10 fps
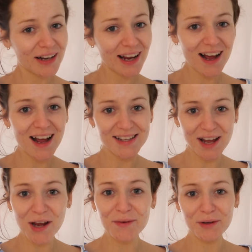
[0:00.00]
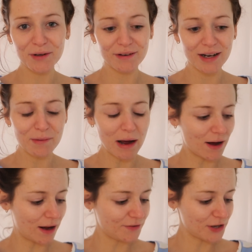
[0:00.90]
morning guys, I hope you're all really
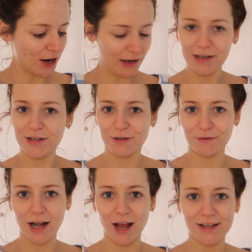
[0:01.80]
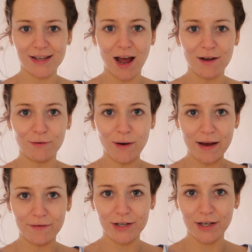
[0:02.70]
well. I've totally just realised that I
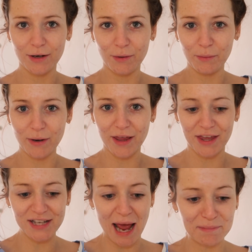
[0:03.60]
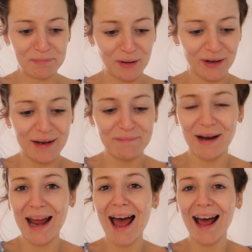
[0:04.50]
waved to you with a tampon in
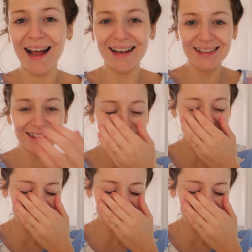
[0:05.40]
my hand.